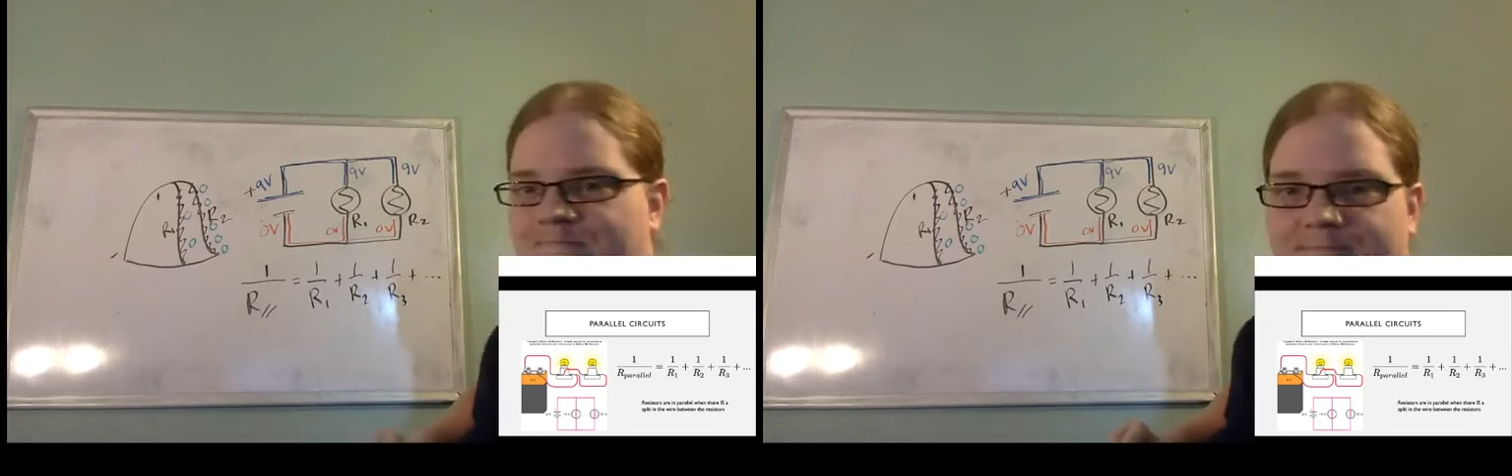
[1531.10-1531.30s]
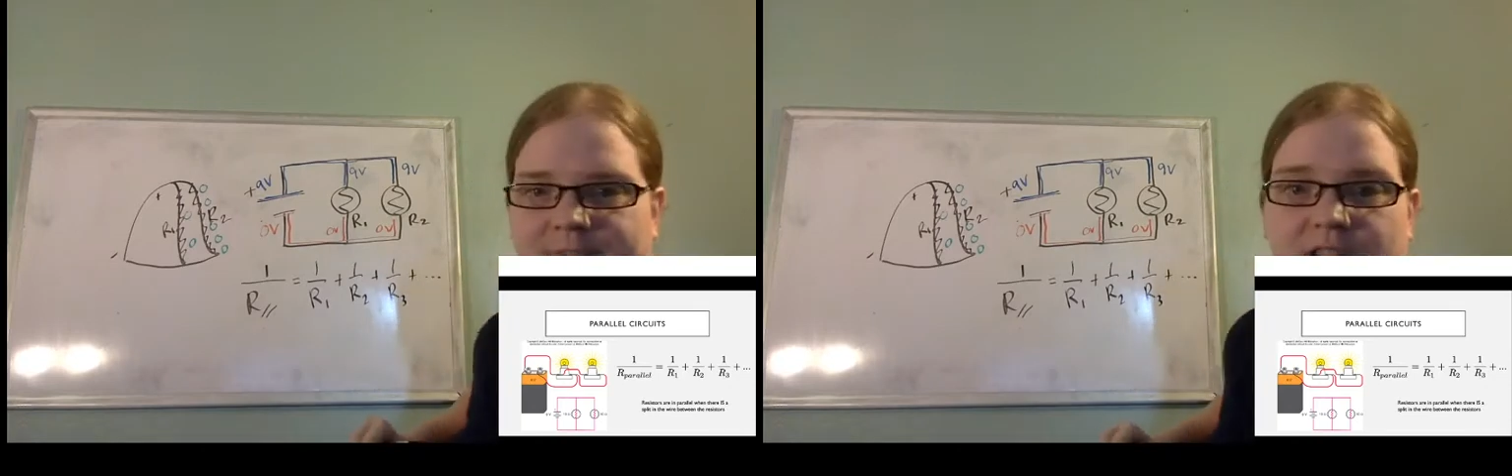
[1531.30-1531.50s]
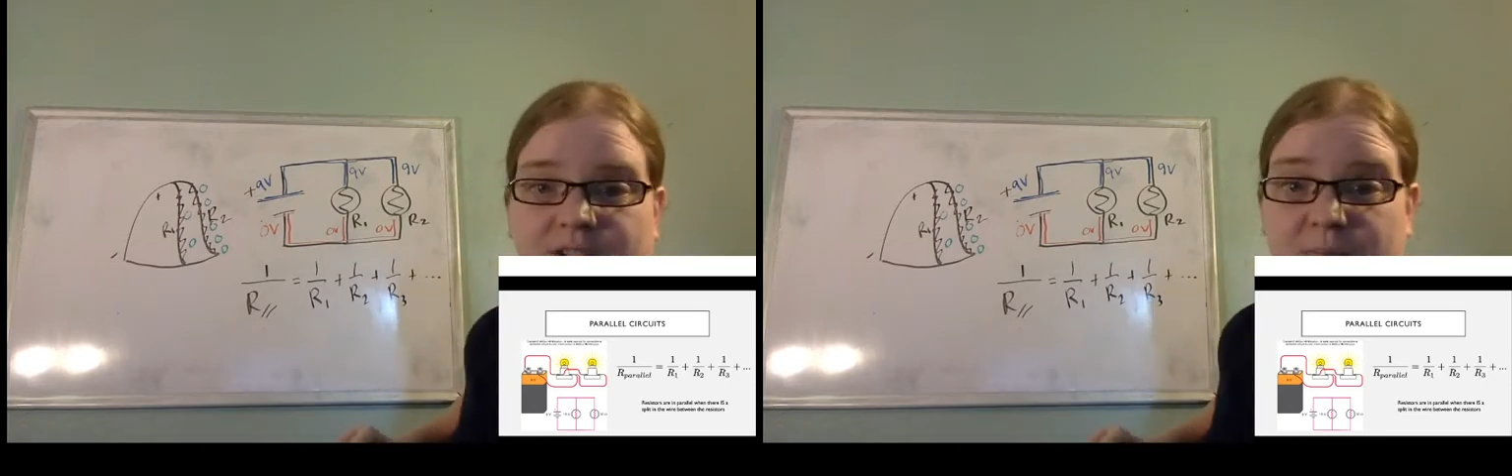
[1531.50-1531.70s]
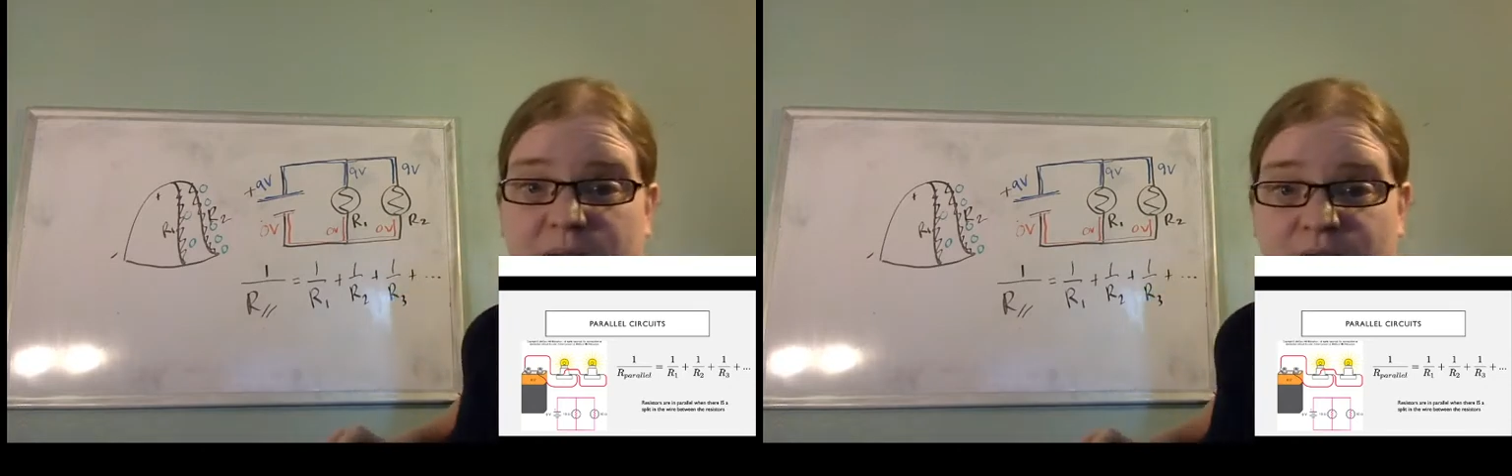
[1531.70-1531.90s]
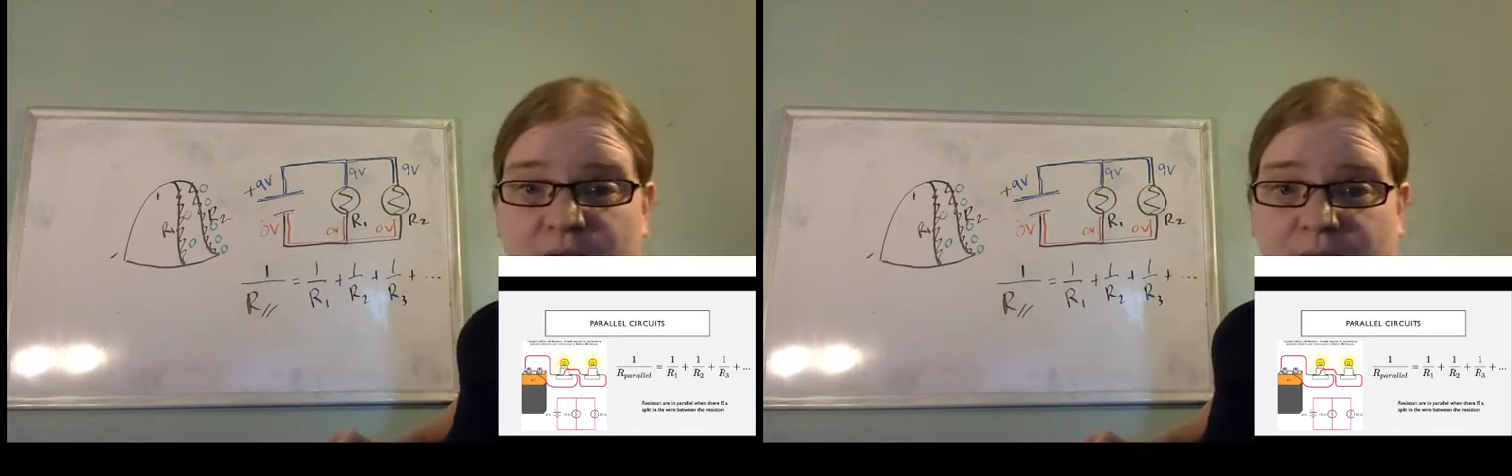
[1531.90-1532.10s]
Because
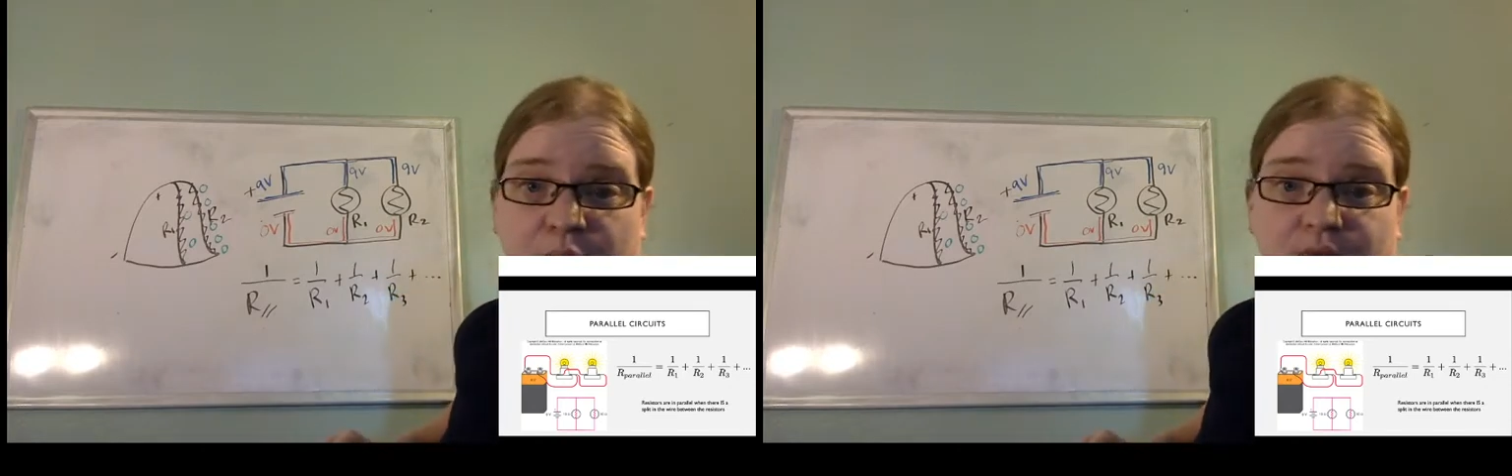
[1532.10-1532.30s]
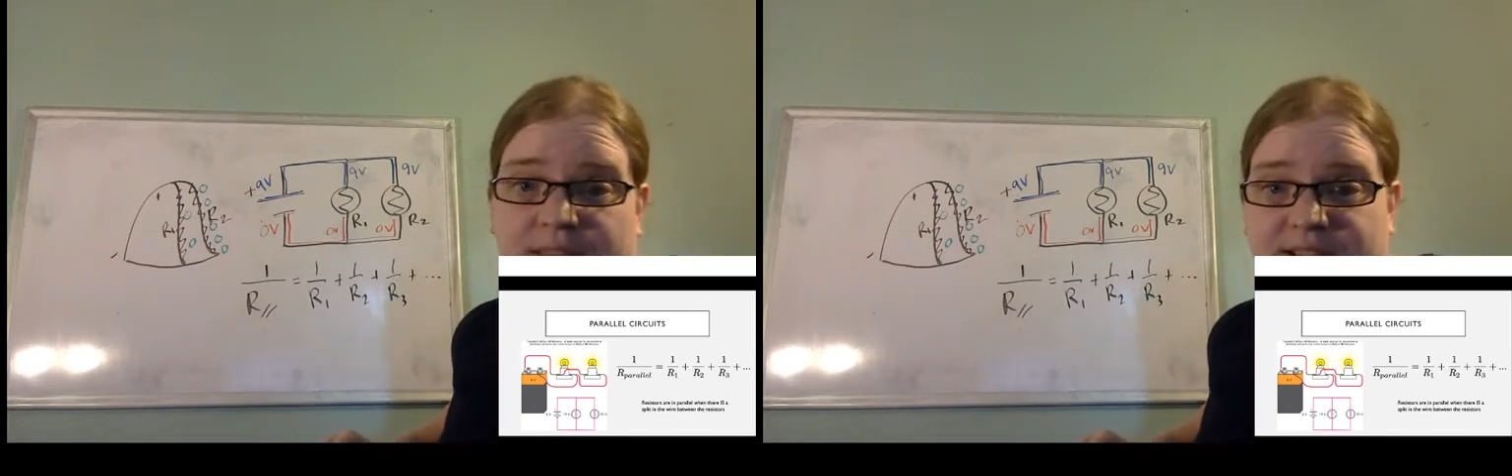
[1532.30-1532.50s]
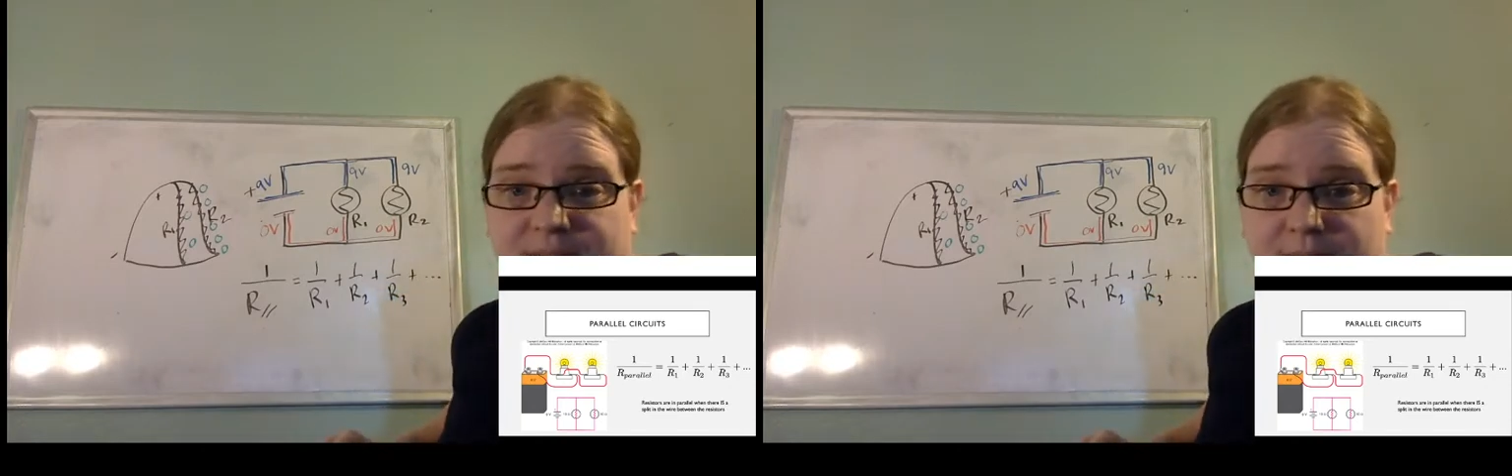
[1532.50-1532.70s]
maybe you have more things in